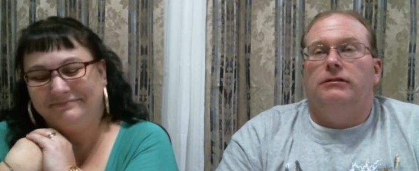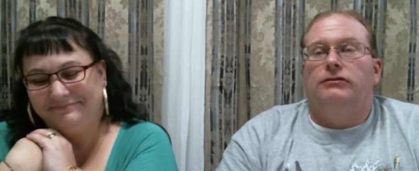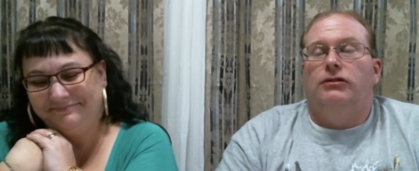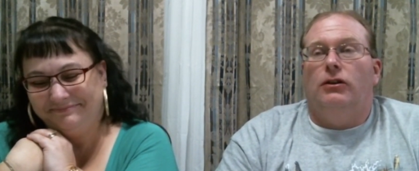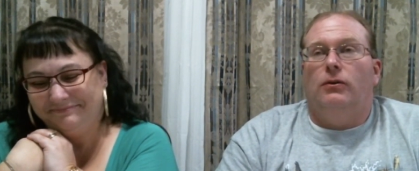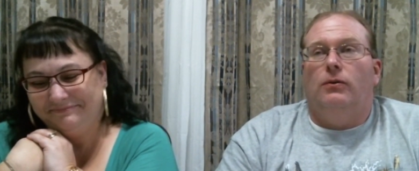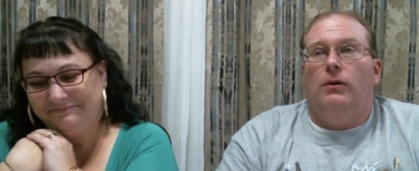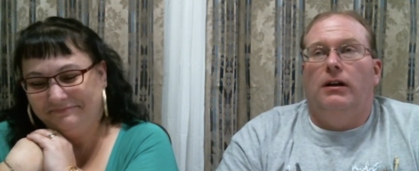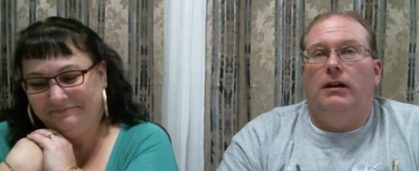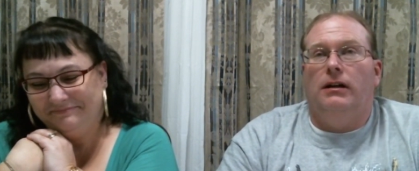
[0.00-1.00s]
Speaker 1: So,
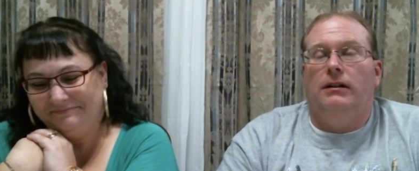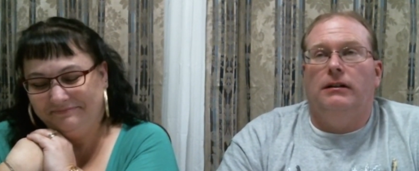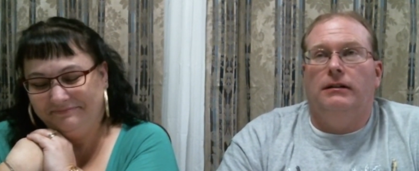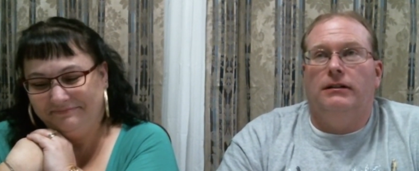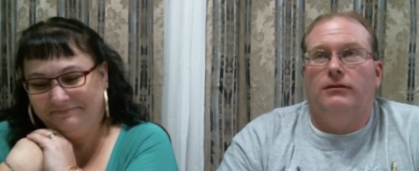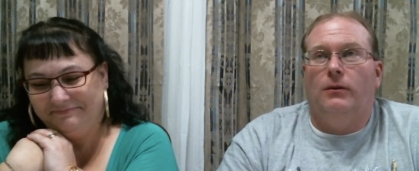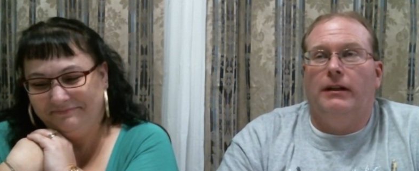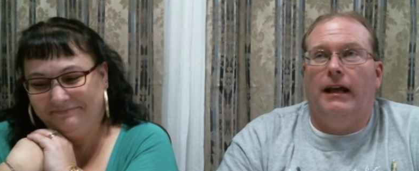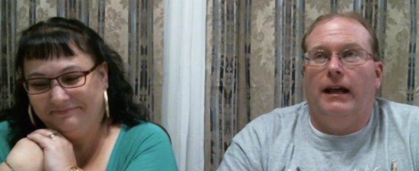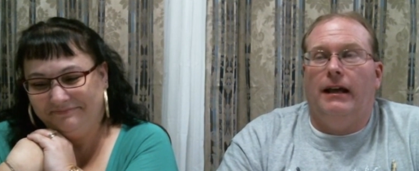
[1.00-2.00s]
this one
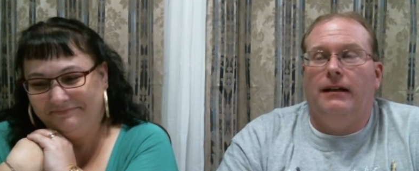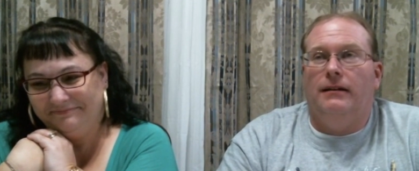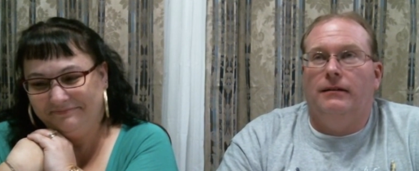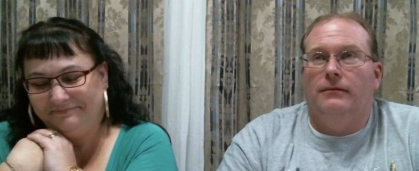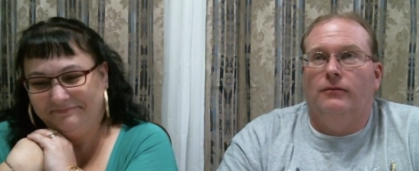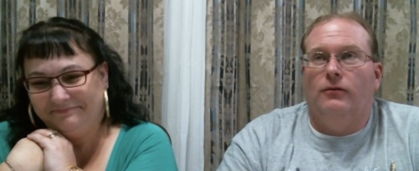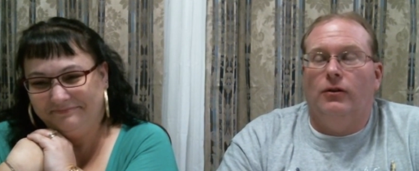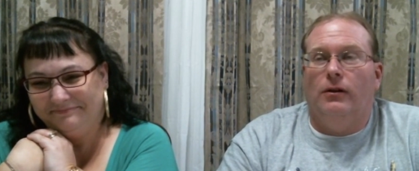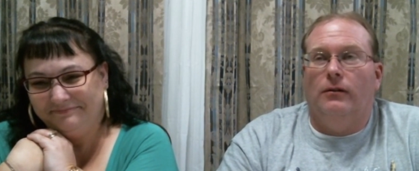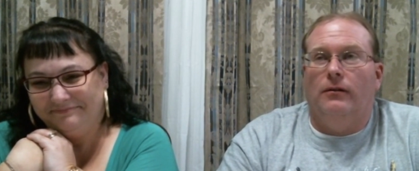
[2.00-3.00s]
day,
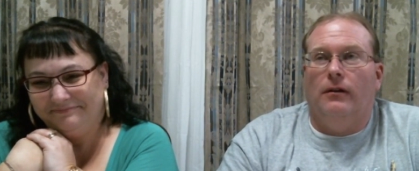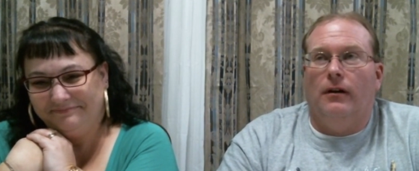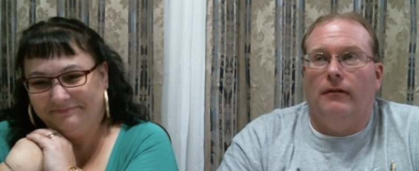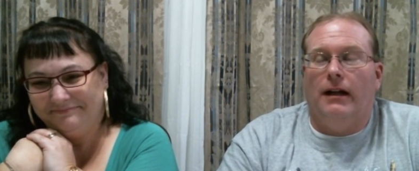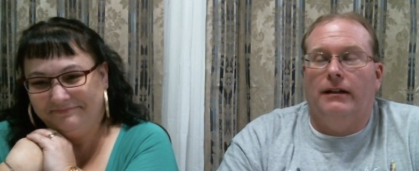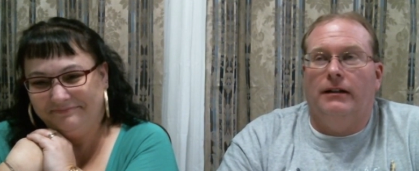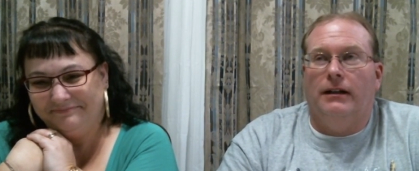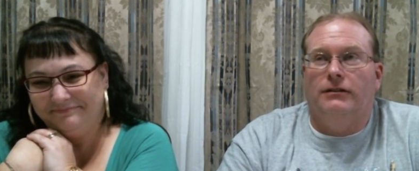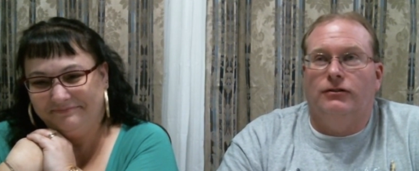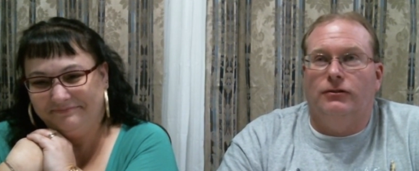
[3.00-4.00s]
I ride to
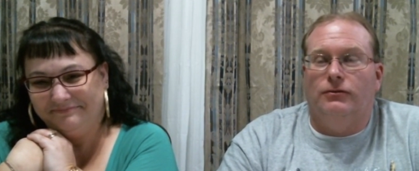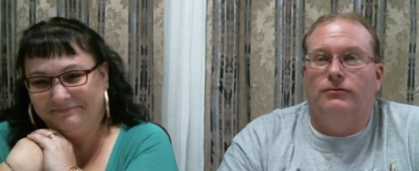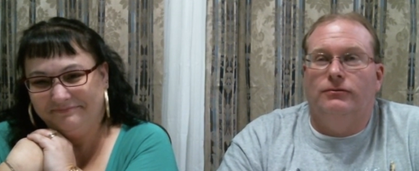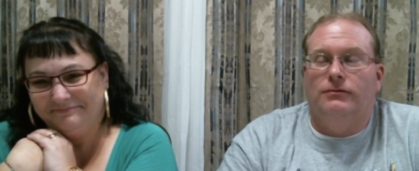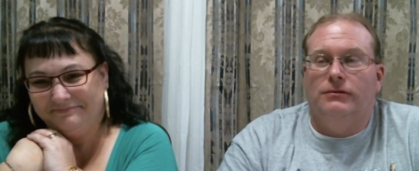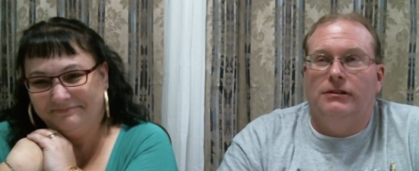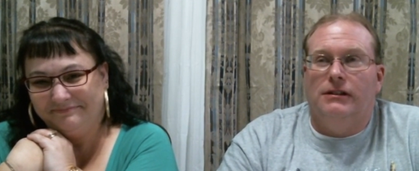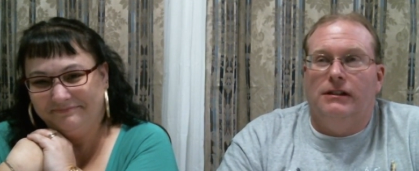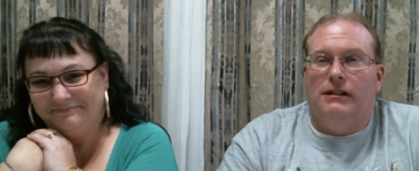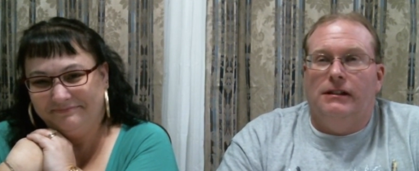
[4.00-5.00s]
night school,
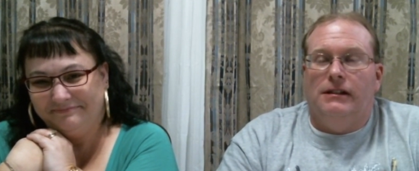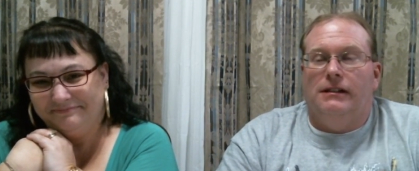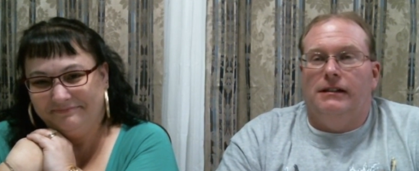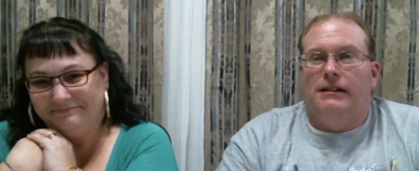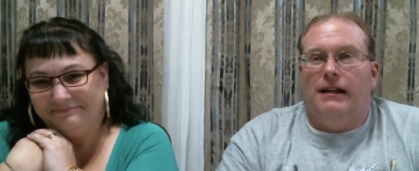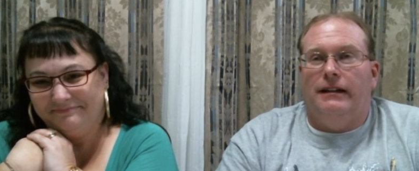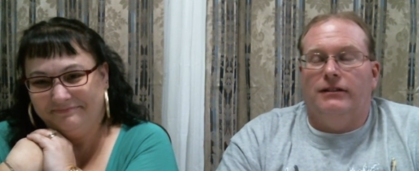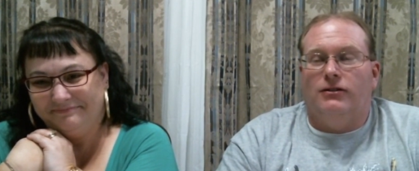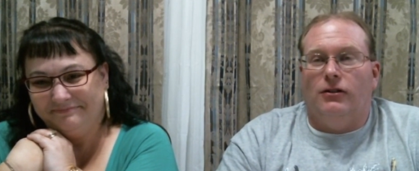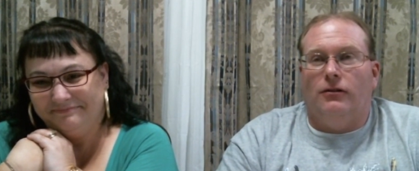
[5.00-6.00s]
and
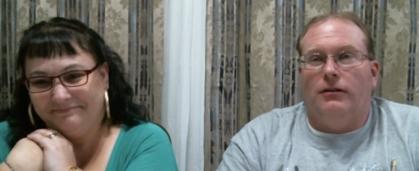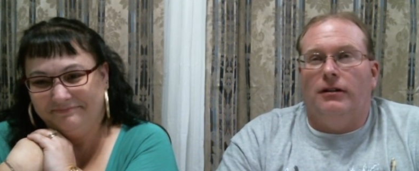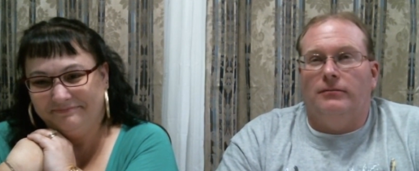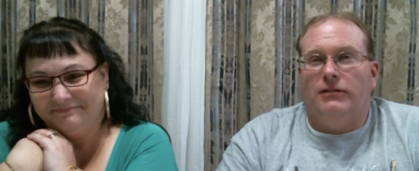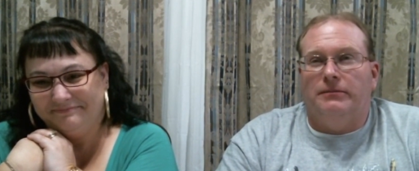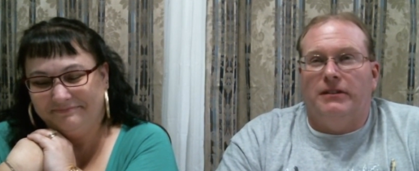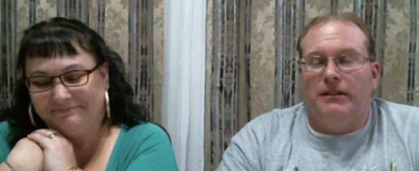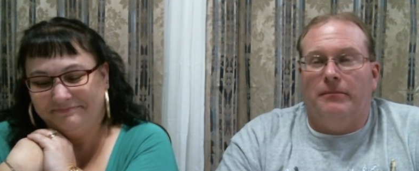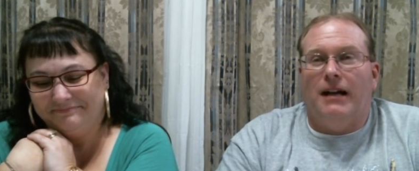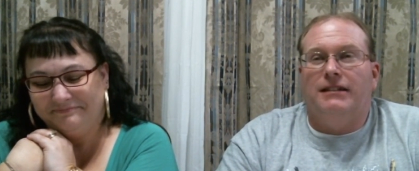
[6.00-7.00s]
this girl comes up to
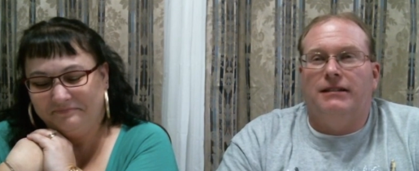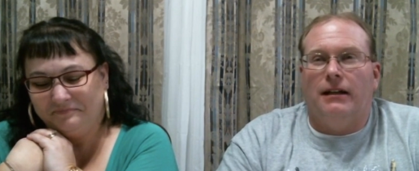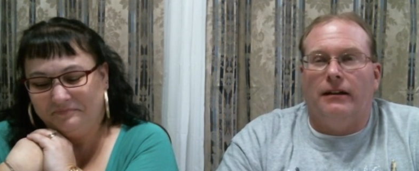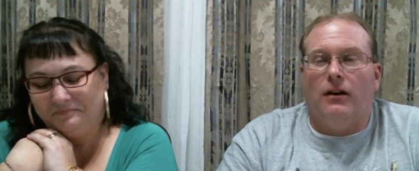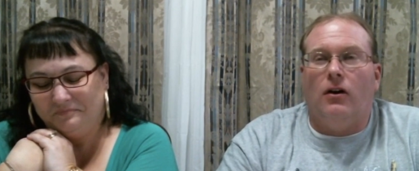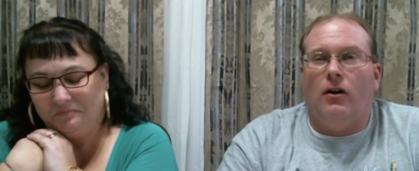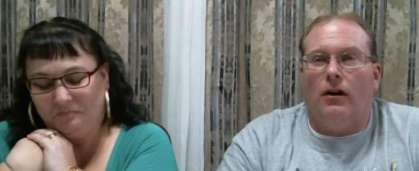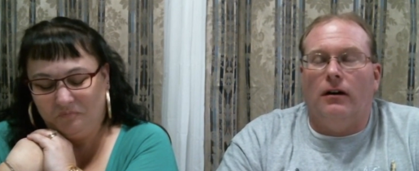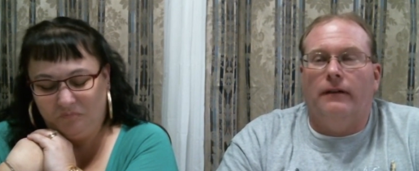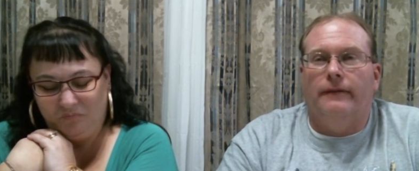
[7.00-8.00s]
my side of the
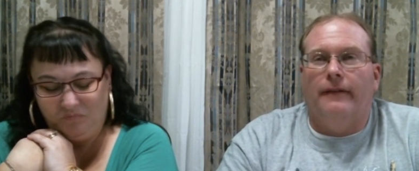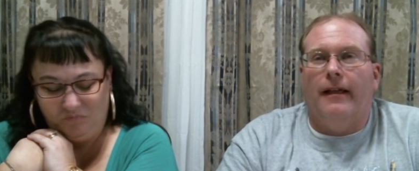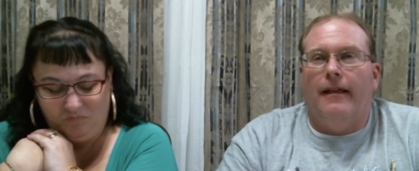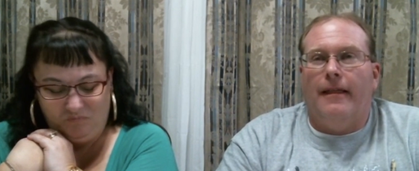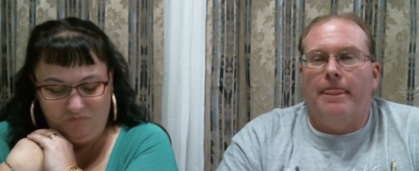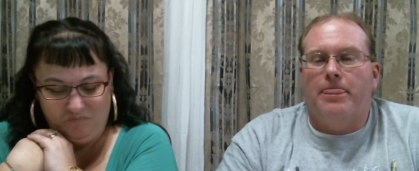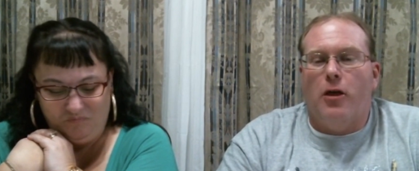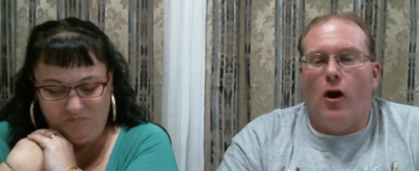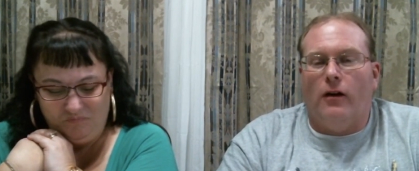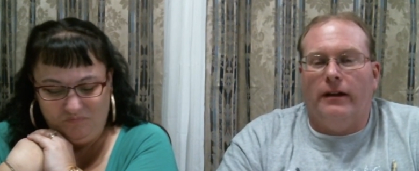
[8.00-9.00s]
car,
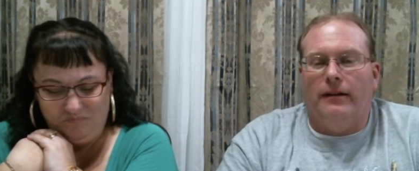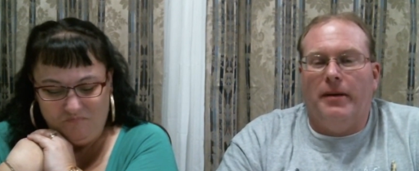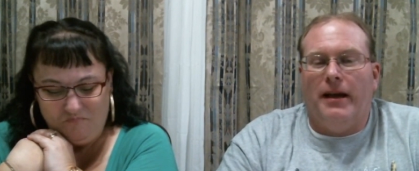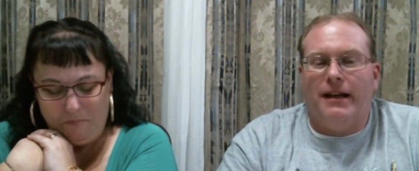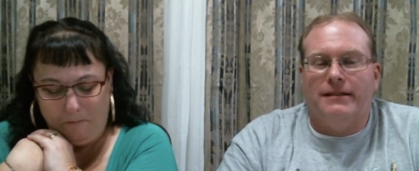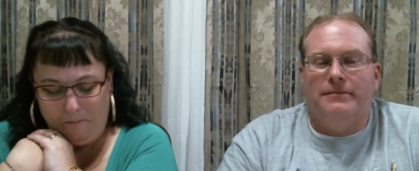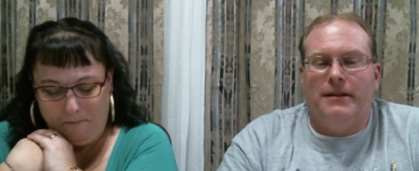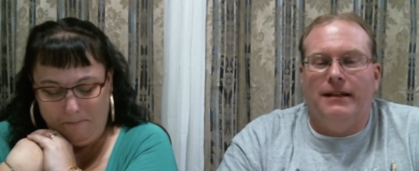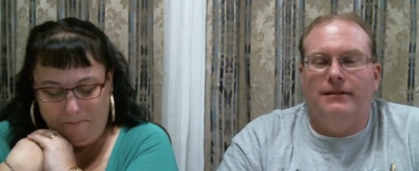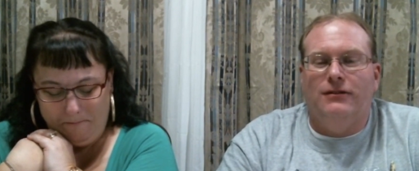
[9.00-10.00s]
talking past
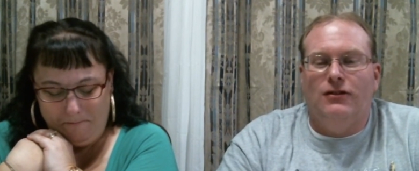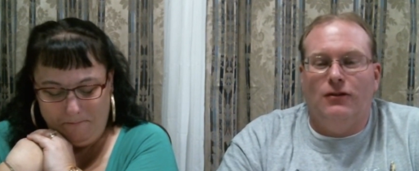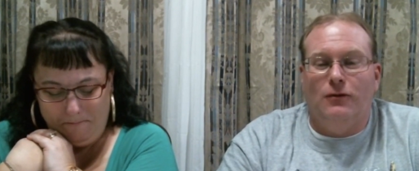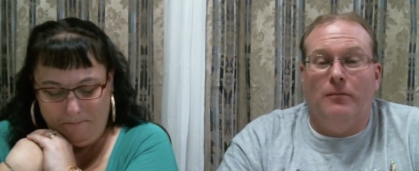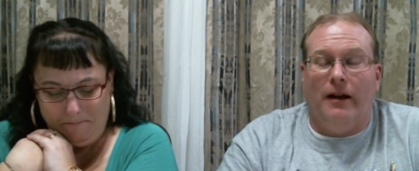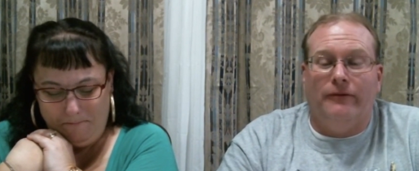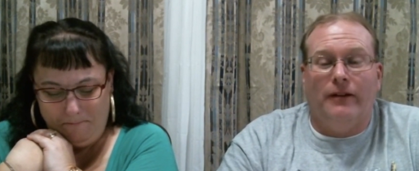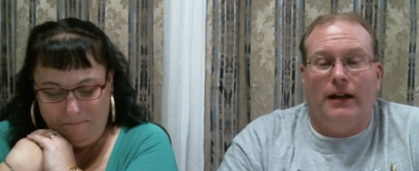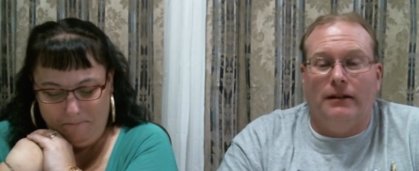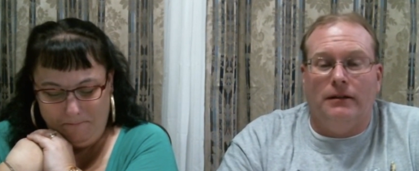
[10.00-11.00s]
me to my
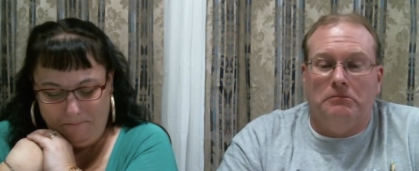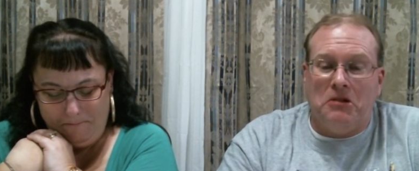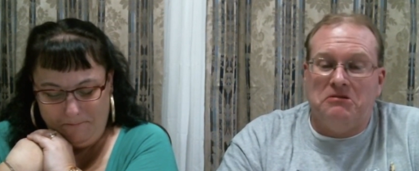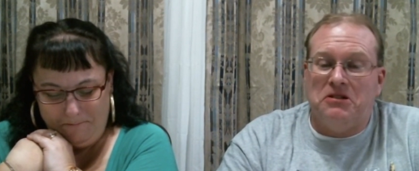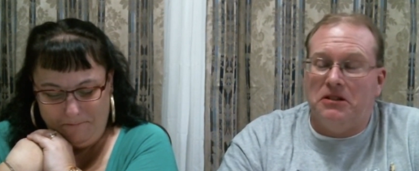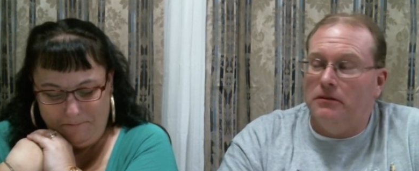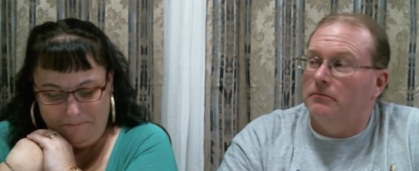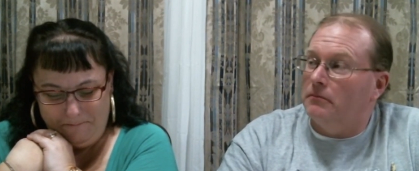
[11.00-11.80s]
friend. And I was like,